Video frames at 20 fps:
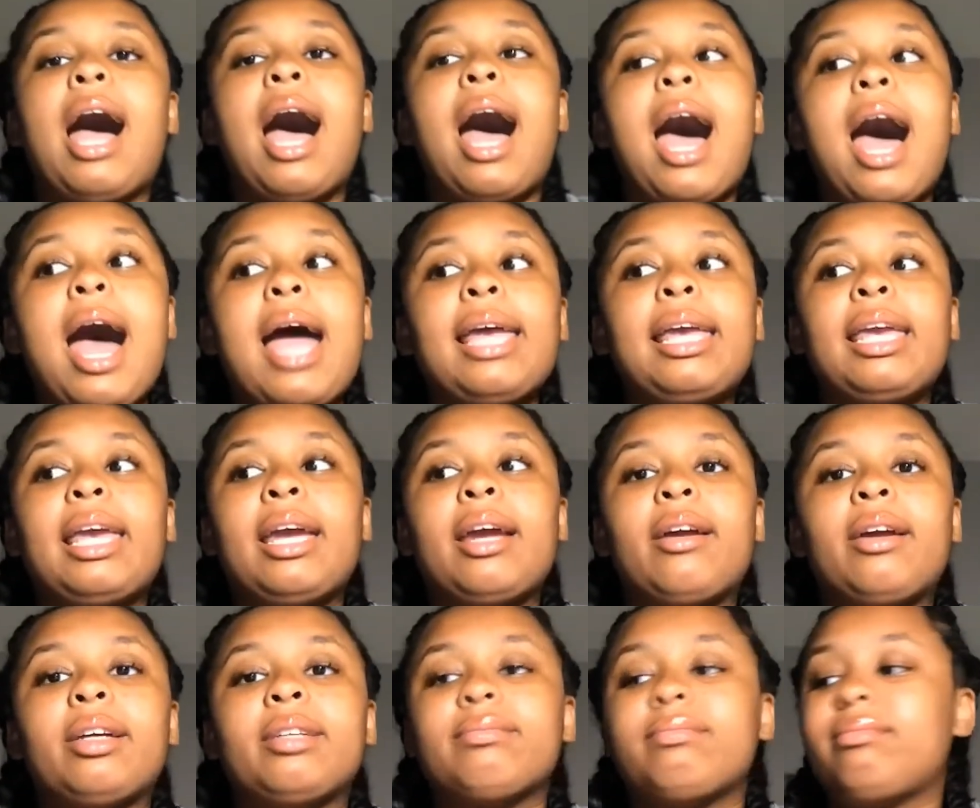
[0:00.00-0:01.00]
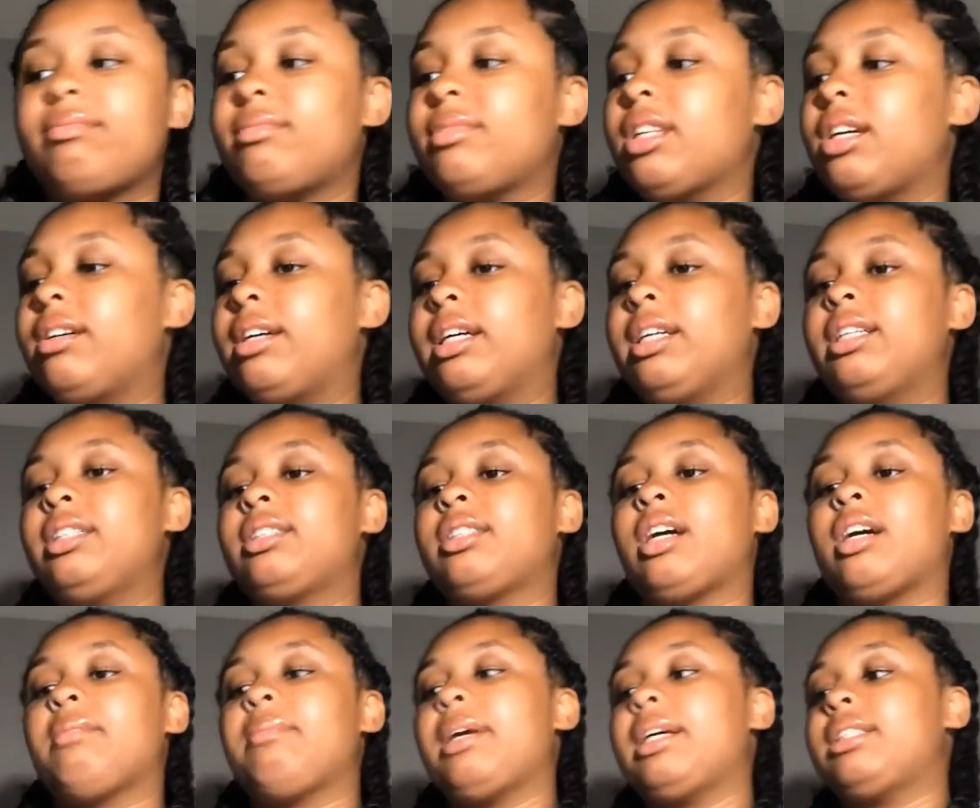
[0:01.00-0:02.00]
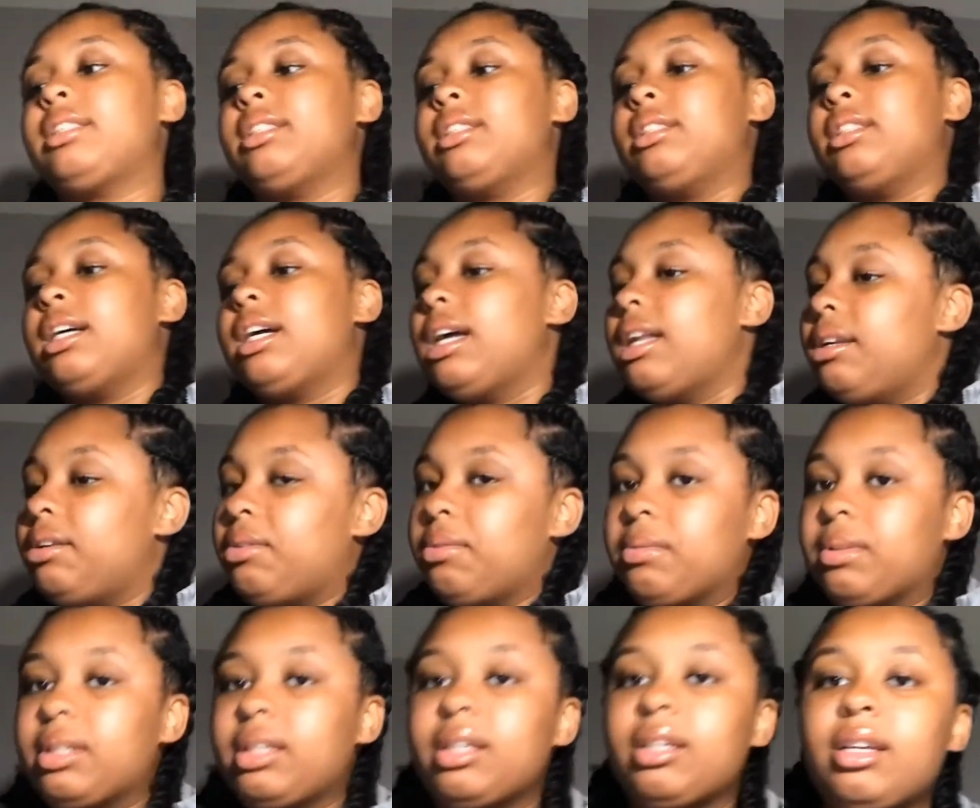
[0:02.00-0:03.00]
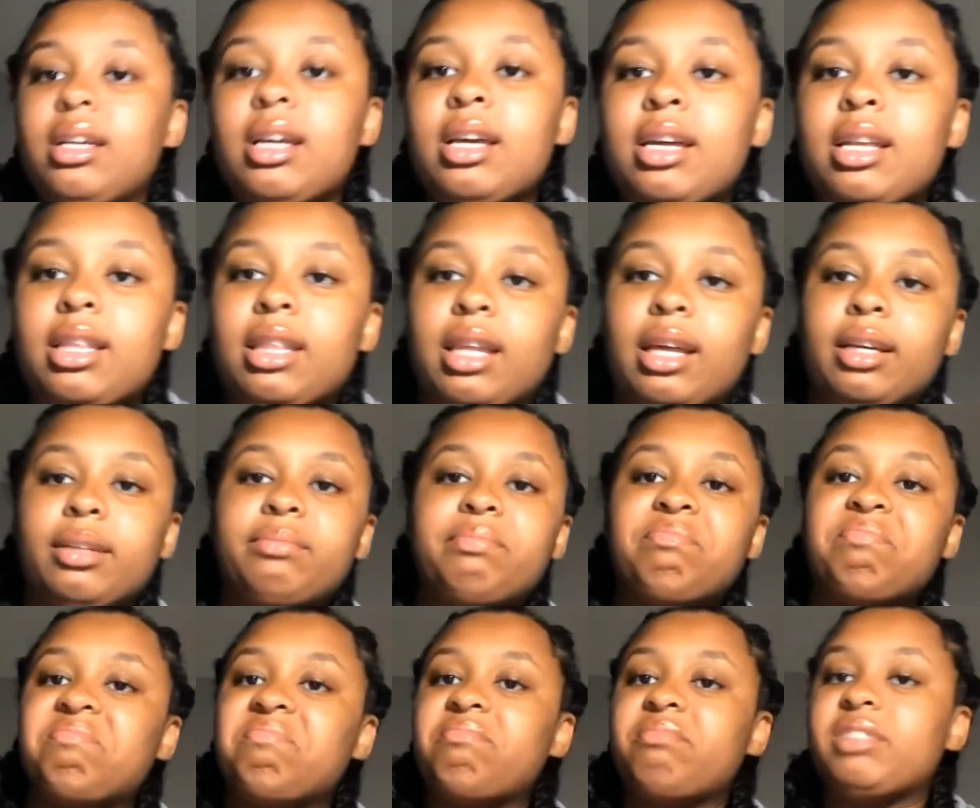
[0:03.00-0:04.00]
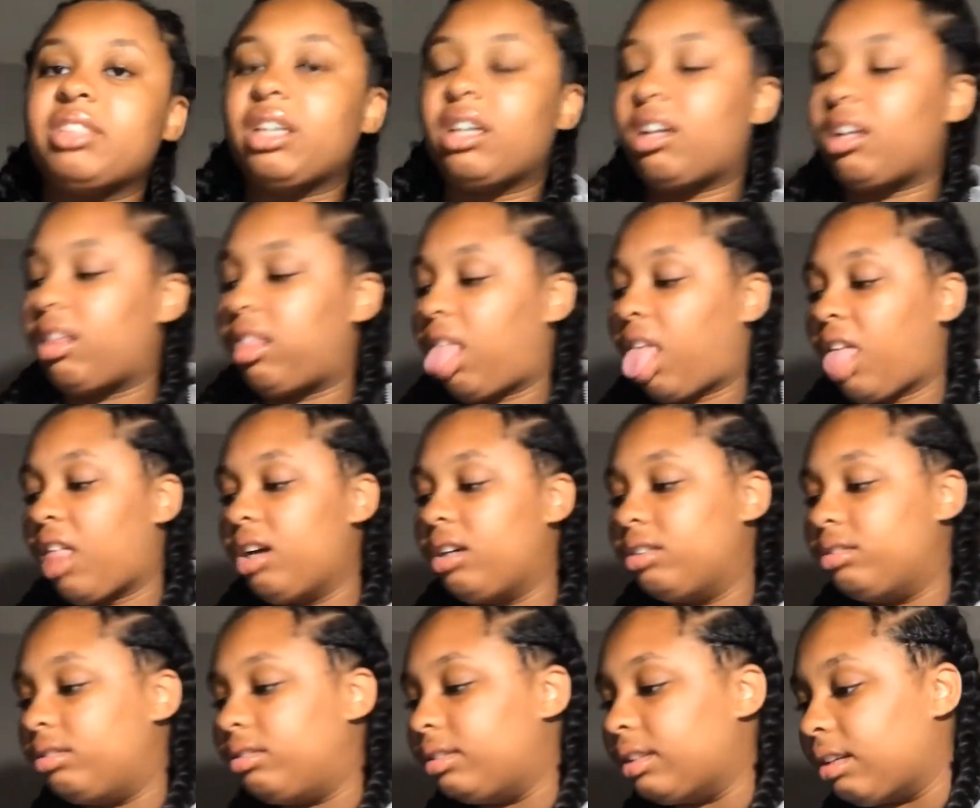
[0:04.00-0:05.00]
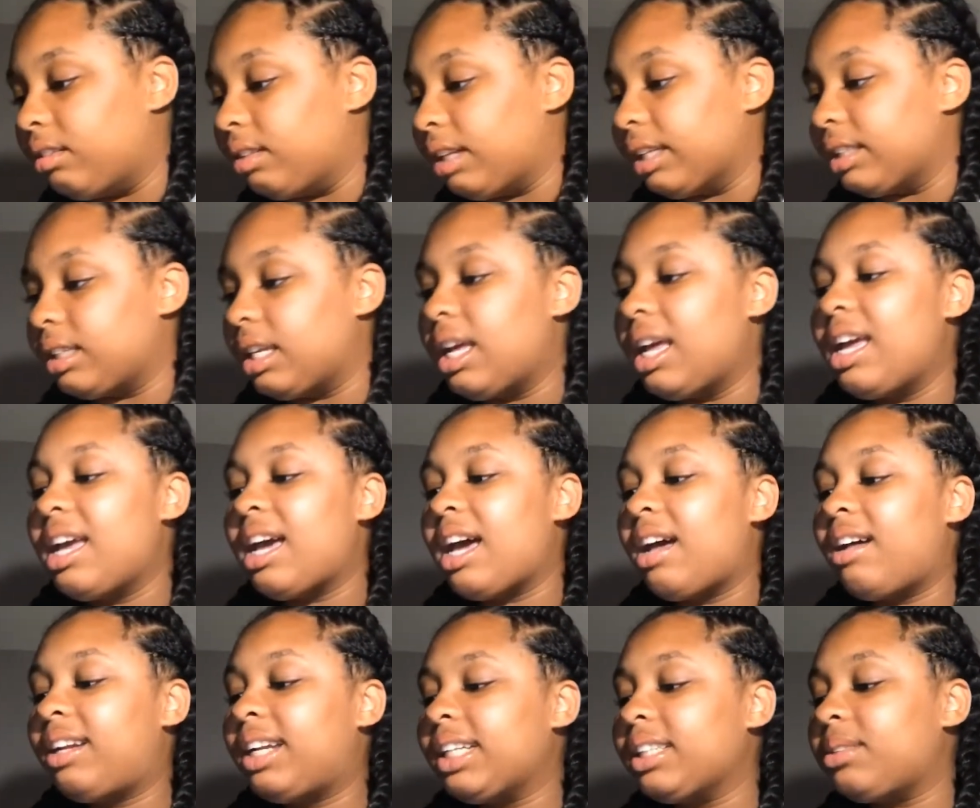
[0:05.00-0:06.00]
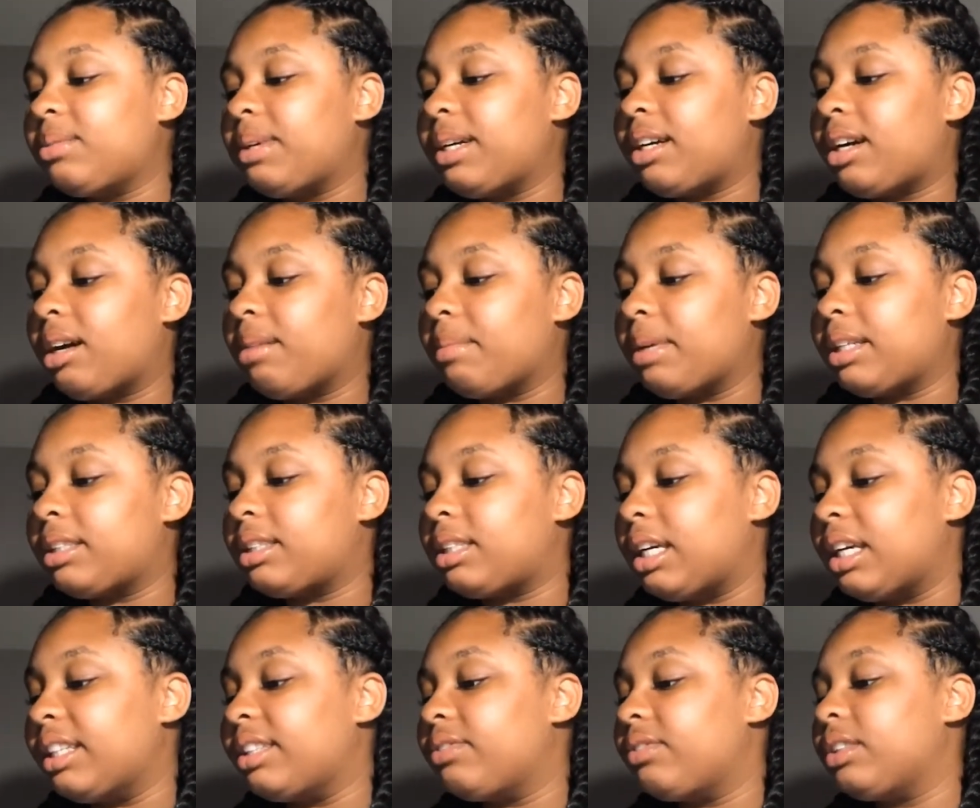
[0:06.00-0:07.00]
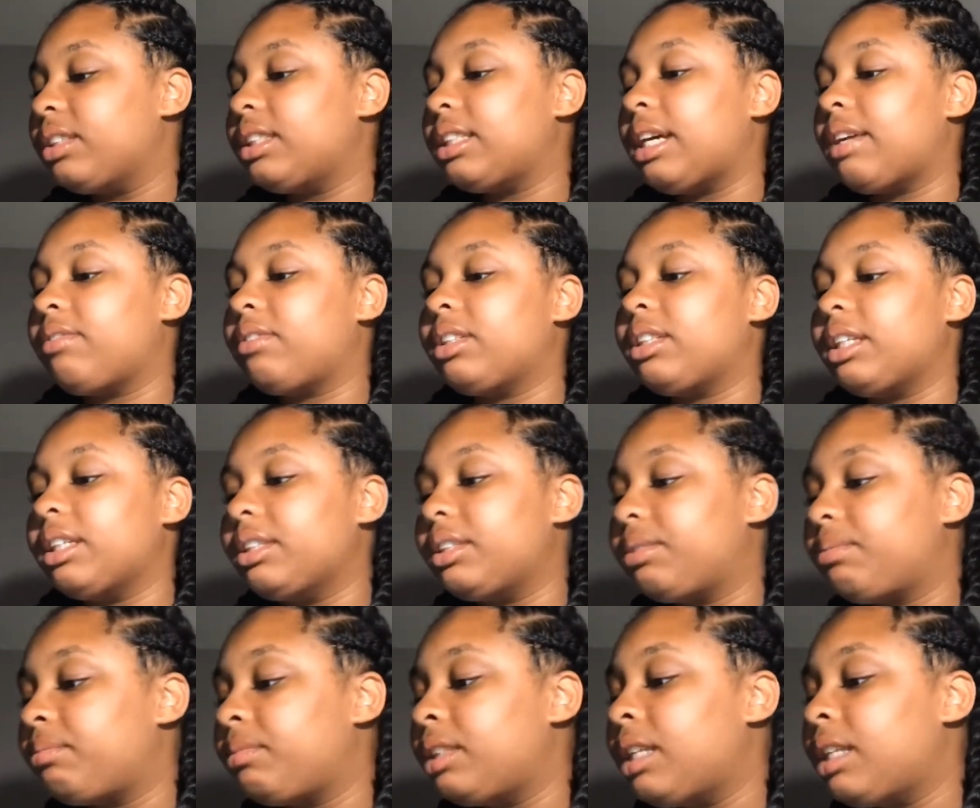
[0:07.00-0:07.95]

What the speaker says: I carry, okay, this Carmex is not doing it. Like I don't like the way Carmex tastes for its aftertaste.